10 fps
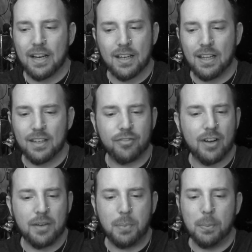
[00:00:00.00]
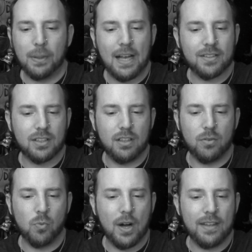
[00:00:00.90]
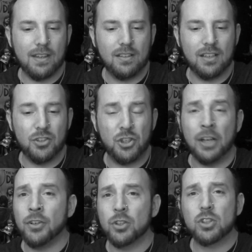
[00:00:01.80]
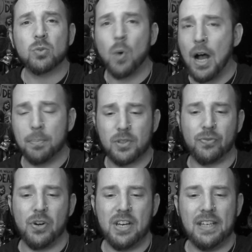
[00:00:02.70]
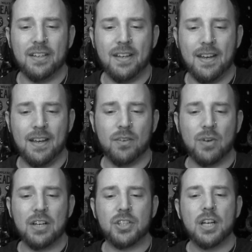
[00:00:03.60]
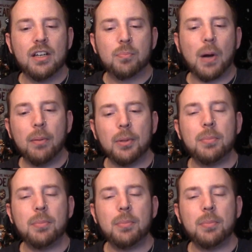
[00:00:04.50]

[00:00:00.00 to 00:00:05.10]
got like 5 people asking it why they did gender swaps for Dina and Reg. Probably